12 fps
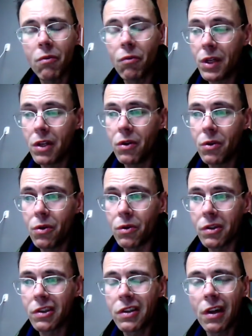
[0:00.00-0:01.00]
when you
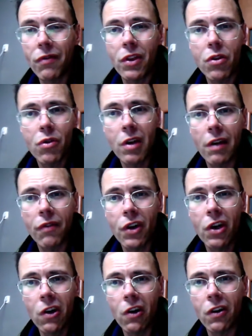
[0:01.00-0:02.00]
stuff that you have
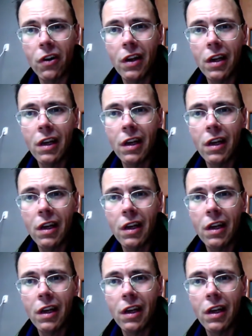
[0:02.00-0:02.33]
heard